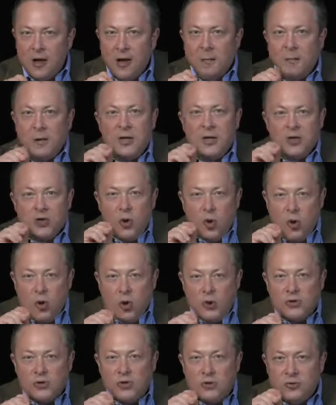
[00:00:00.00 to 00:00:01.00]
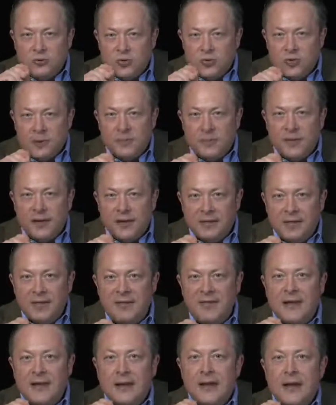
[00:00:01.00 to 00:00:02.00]
but it's also something that
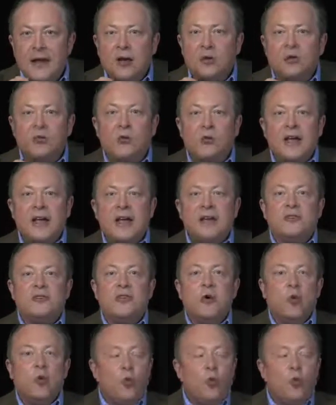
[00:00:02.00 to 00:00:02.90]
they create